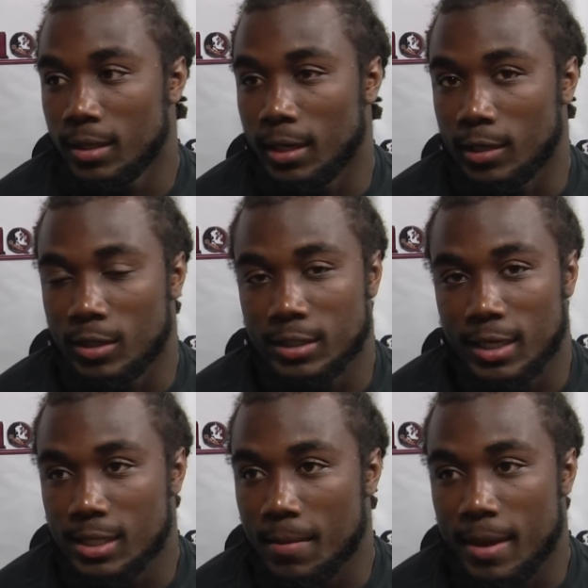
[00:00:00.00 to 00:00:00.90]
And
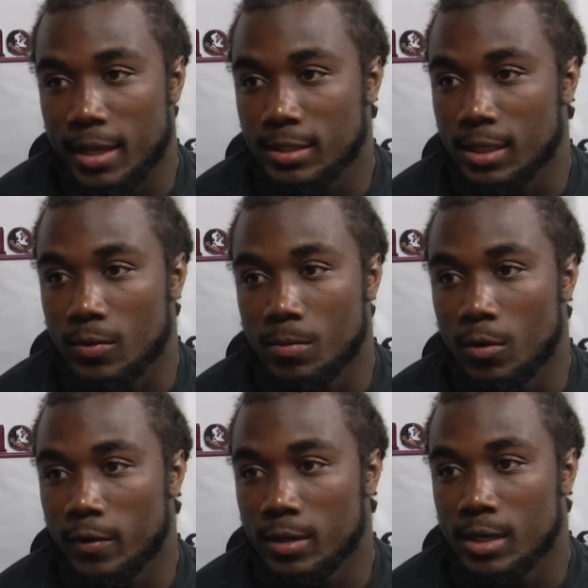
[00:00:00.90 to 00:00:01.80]
that's our mindset. We
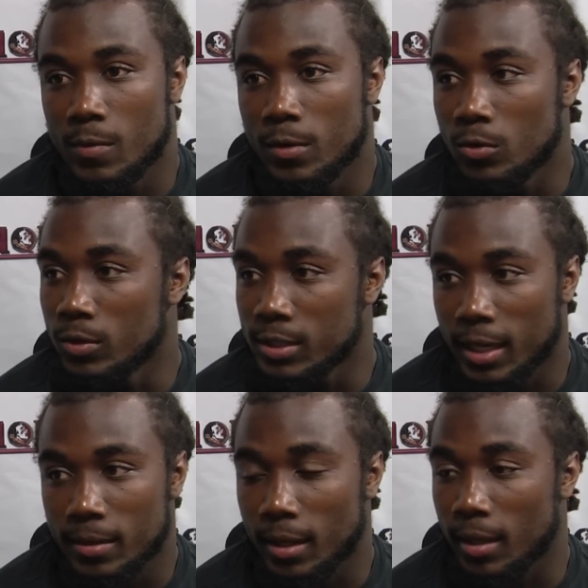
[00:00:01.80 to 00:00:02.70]
both get in there, we could do the
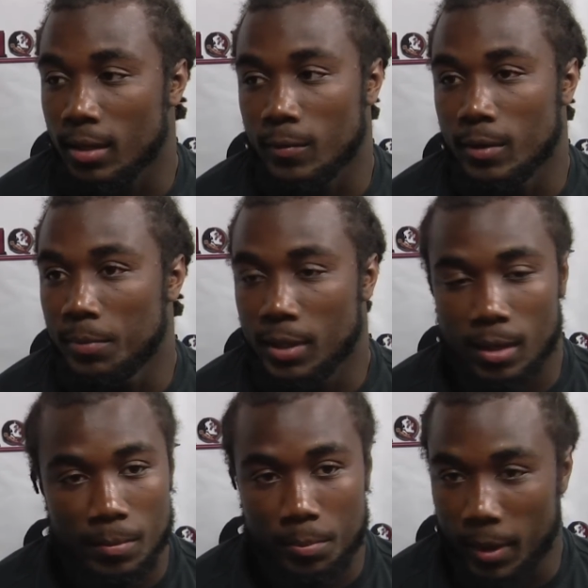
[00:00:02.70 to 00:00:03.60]
same thing. We could pick
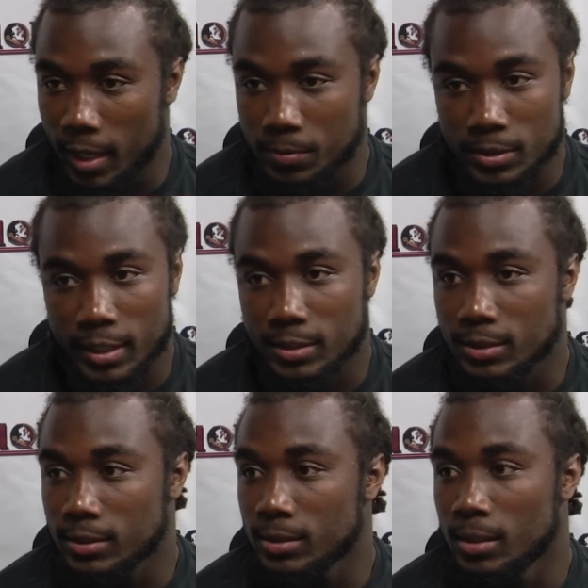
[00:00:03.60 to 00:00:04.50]
up pass
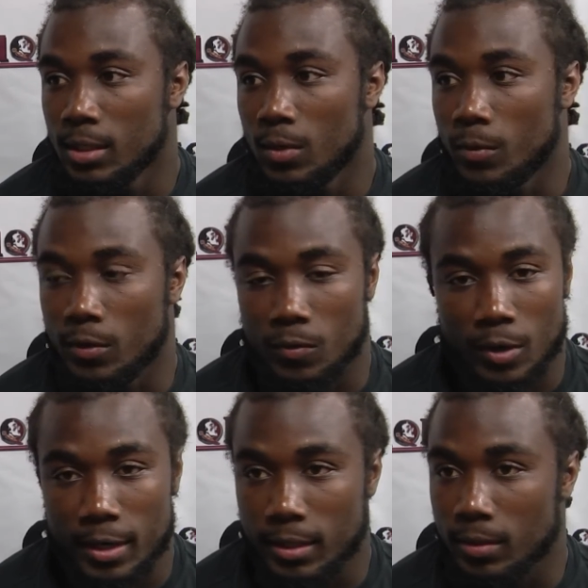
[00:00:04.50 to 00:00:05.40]
protections. We could
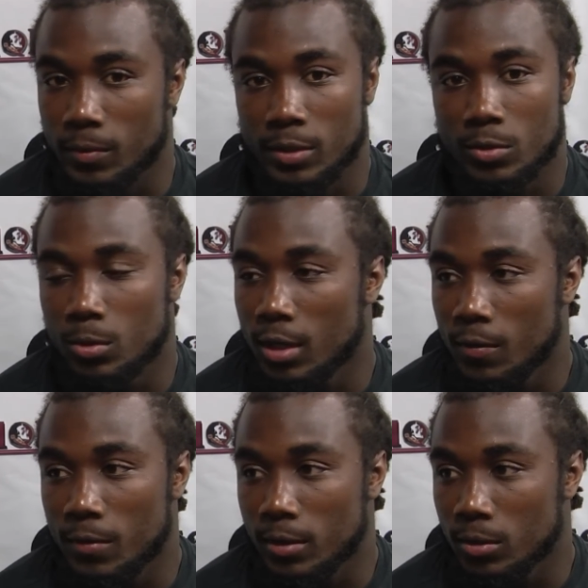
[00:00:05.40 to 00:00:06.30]
run it. We could do whatever
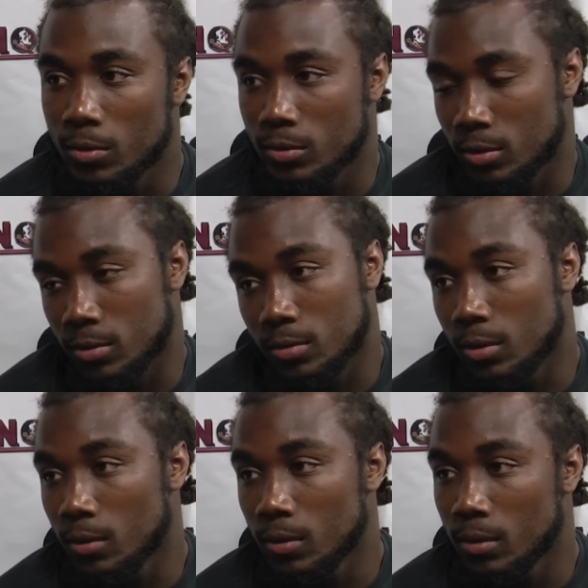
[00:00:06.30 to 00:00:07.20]
we could do. So, you
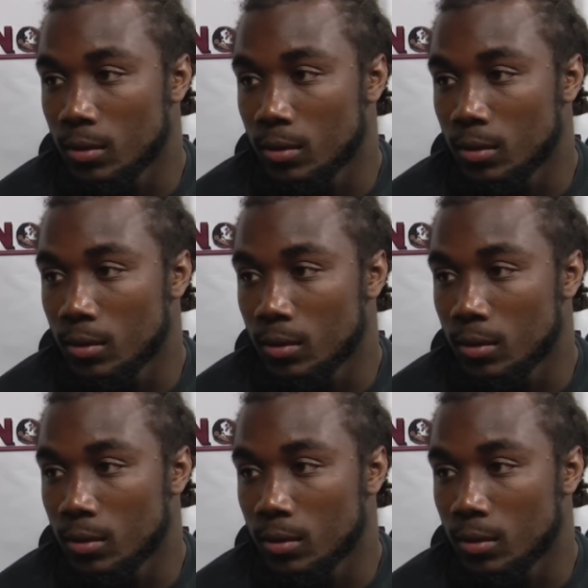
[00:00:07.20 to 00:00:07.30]
know.